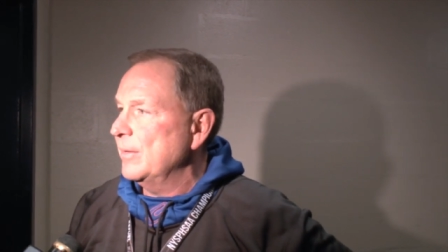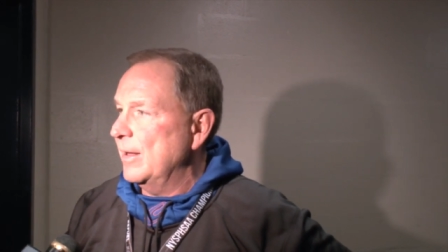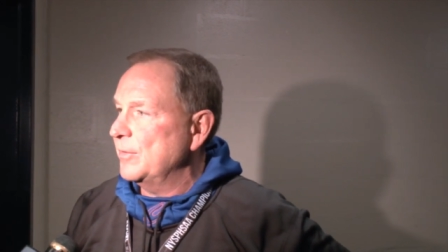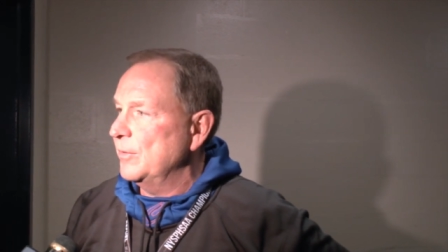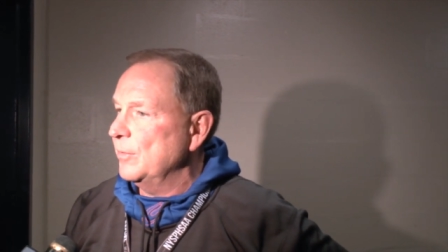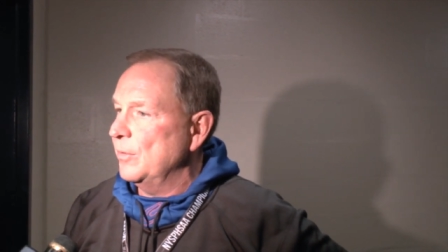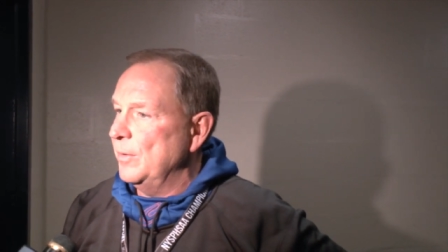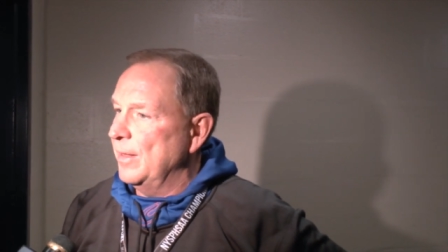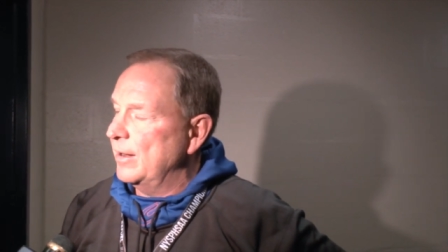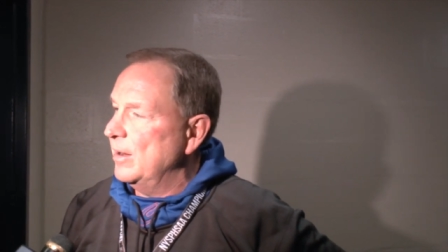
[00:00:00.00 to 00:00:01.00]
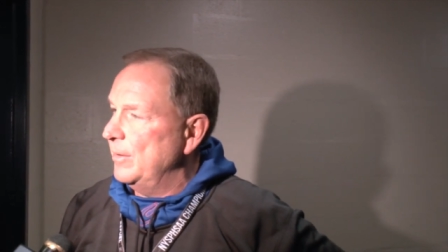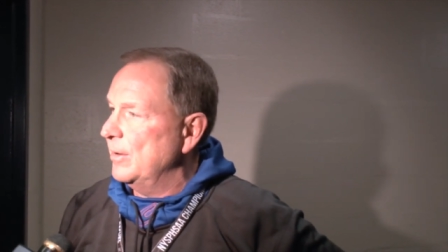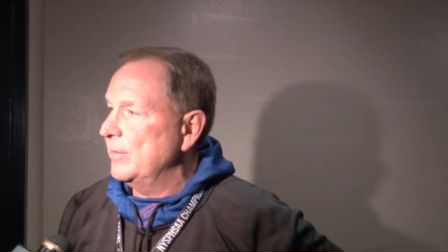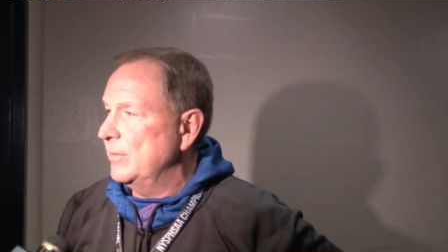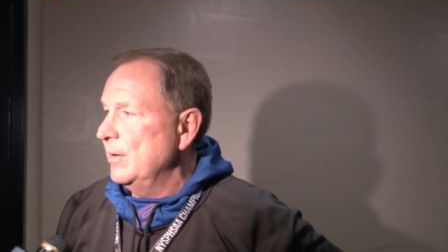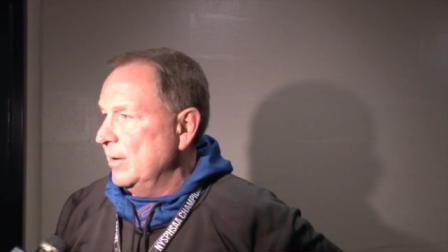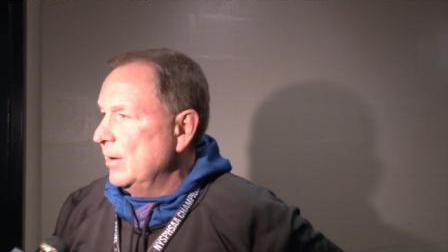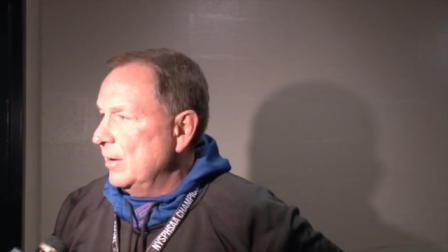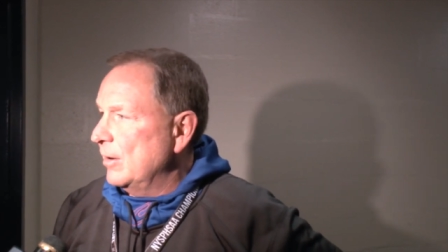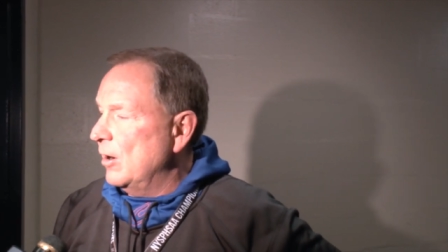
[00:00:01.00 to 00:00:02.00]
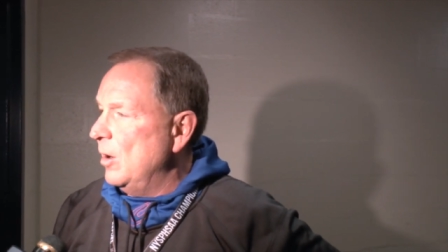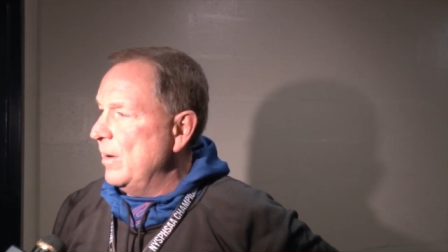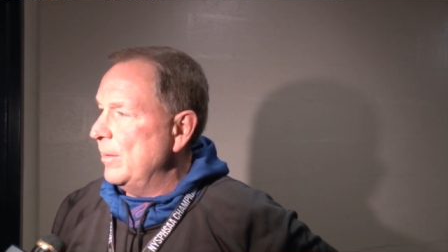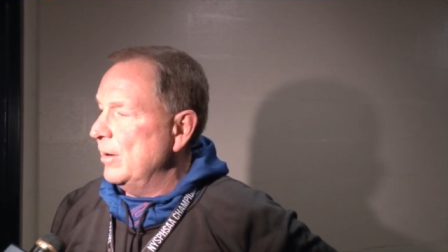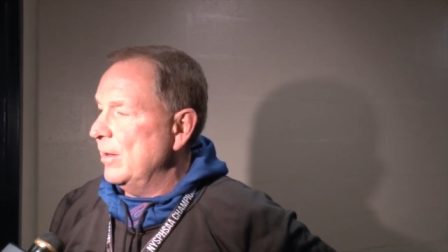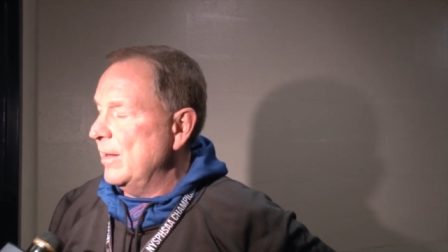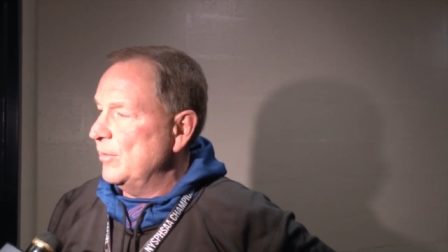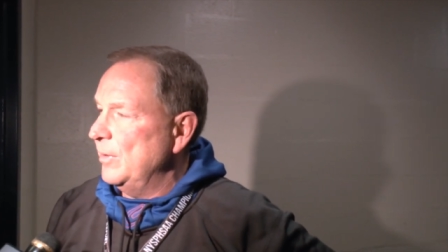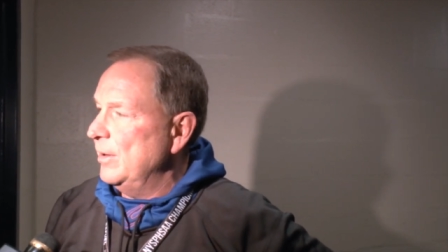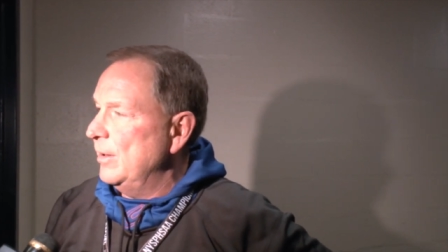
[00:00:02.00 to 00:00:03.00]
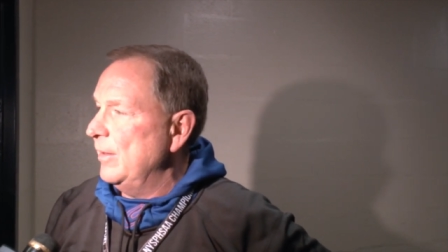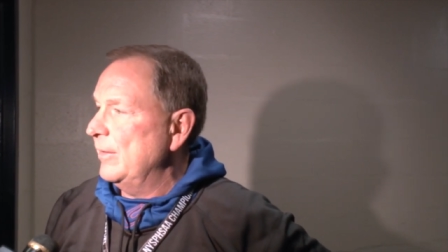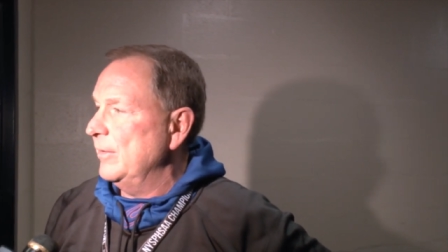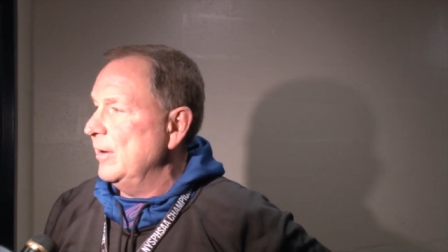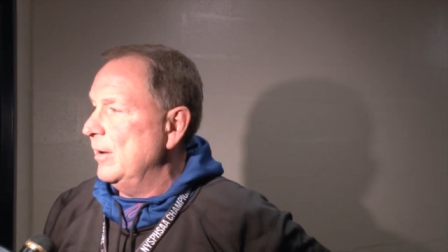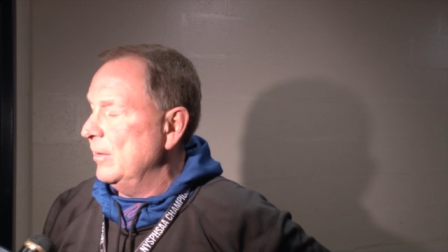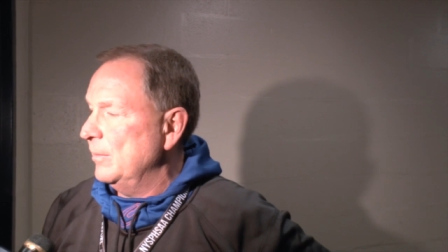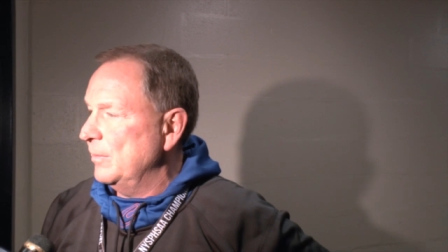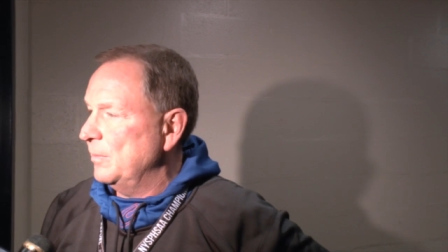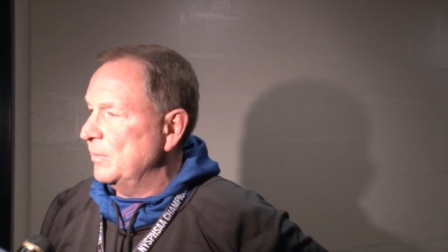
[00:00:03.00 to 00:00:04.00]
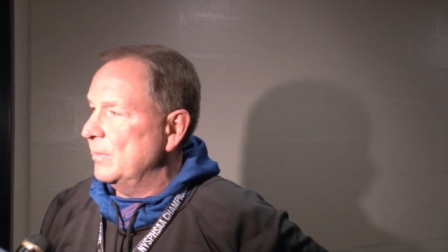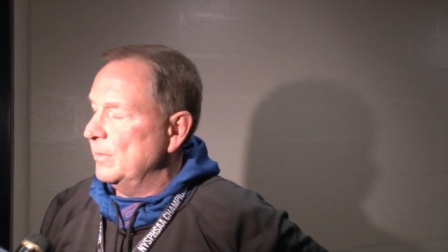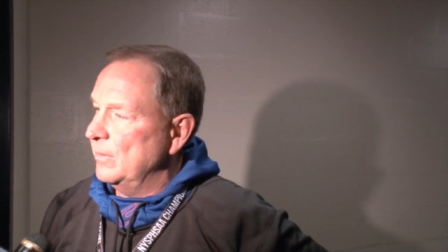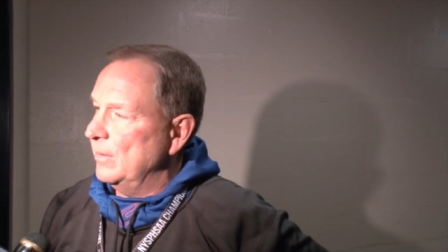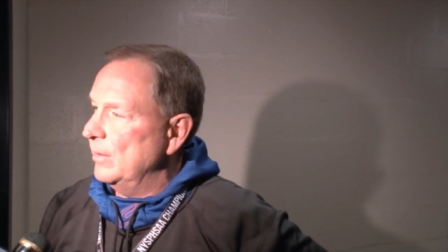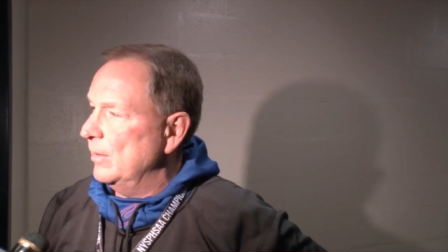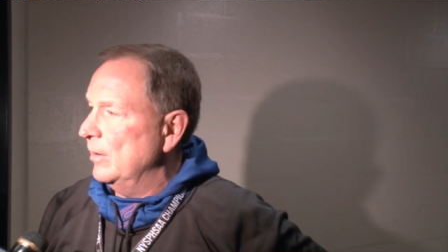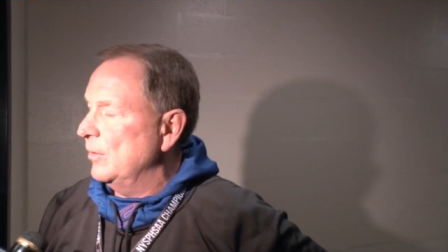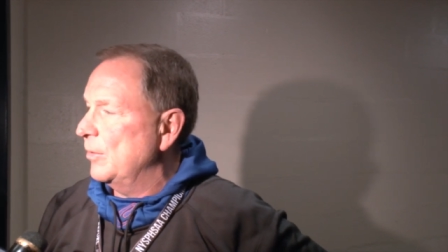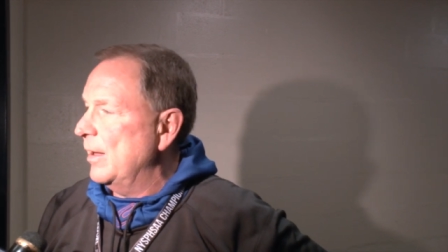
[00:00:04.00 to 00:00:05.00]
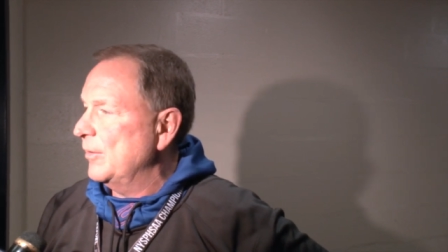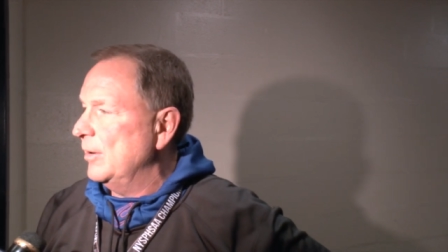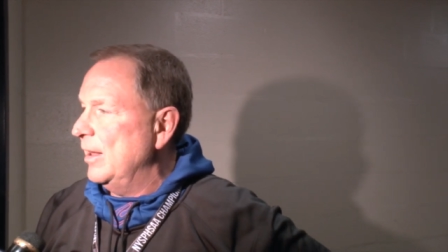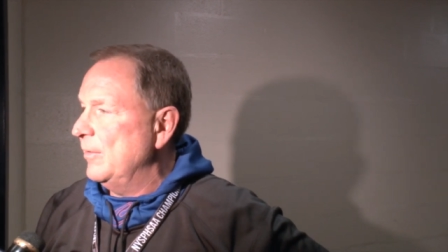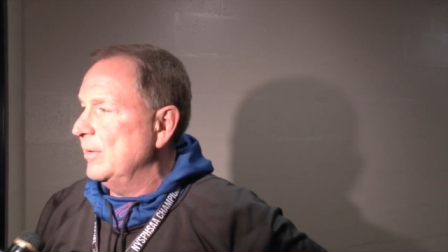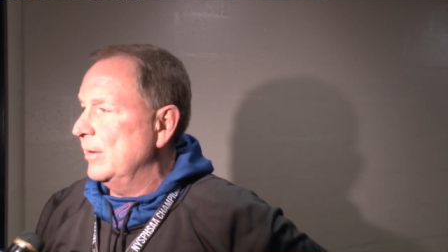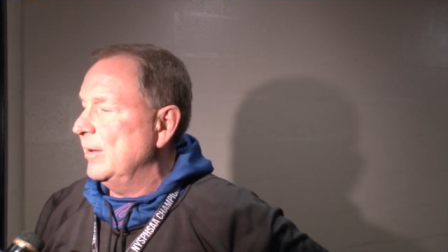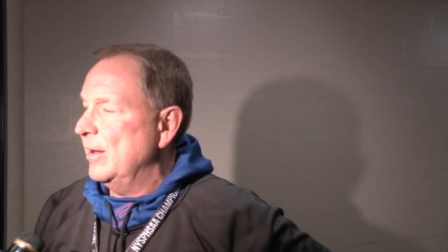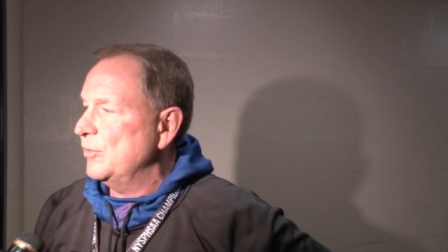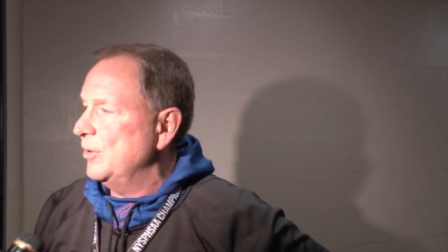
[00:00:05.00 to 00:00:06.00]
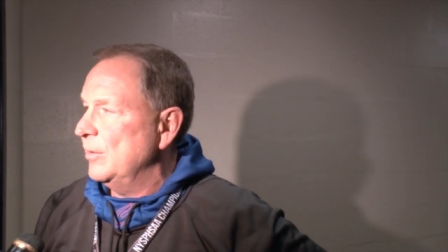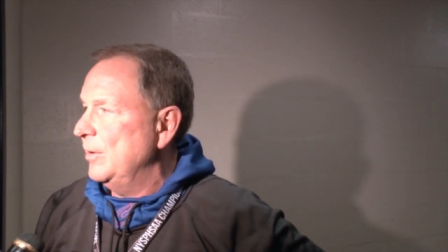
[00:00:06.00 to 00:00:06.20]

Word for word: That's the truth. We're not coming to all you know, as we did the last, you know, 2011 match